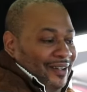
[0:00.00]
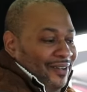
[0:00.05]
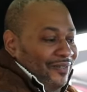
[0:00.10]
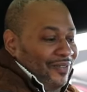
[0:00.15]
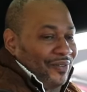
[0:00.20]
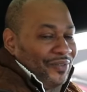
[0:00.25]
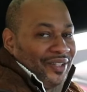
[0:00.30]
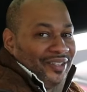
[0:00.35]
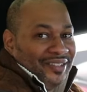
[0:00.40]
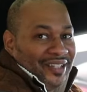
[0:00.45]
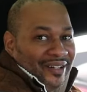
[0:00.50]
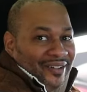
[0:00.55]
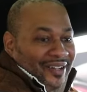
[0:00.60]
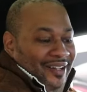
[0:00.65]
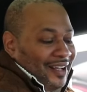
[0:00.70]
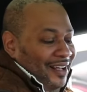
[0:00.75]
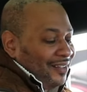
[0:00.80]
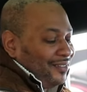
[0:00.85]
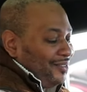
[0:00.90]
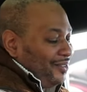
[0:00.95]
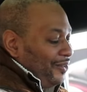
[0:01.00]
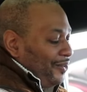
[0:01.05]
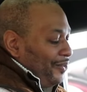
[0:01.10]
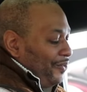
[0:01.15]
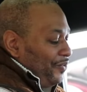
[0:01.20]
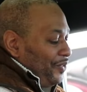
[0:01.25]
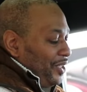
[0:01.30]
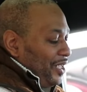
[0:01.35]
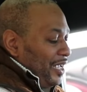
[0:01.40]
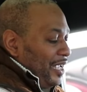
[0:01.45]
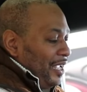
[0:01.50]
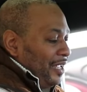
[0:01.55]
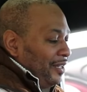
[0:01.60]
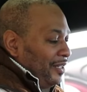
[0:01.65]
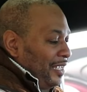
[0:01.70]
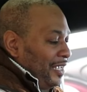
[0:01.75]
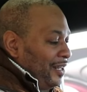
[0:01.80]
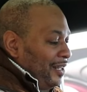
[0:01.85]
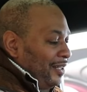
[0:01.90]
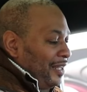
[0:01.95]
from the center console
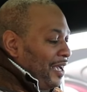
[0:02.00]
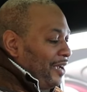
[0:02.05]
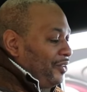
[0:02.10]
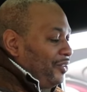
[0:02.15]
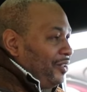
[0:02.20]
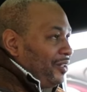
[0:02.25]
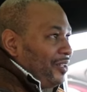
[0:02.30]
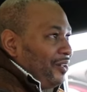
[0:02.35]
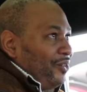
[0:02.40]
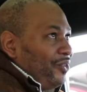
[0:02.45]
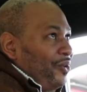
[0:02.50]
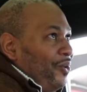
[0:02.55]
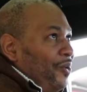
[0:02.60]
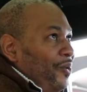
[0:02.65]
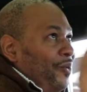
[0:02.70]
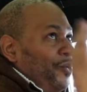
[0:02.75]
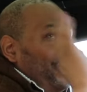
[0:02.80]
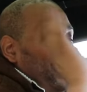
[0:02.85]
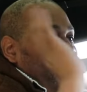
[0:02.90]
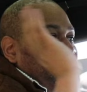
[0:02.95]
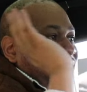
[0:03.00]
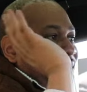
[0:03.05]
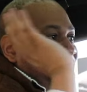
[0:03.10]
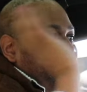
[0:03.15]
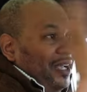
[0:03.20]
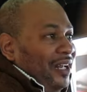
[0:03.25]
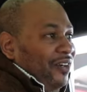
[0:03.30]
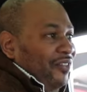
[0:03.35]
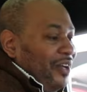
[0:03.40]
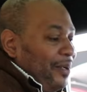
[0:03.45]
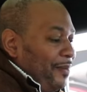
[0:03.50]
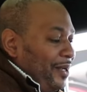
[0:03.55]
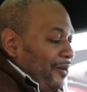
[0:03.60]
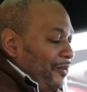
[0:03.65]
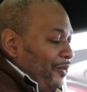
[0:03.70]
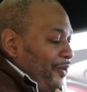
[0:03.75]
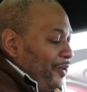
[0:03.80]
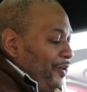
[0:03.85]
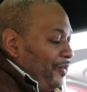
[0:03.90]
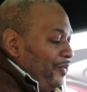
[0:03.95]
and it allows you to control the panoramic
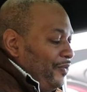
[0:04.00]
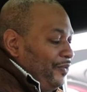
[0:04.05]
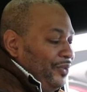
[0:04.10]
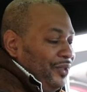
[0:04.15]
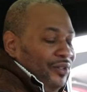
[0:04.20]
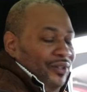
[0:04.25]
roof,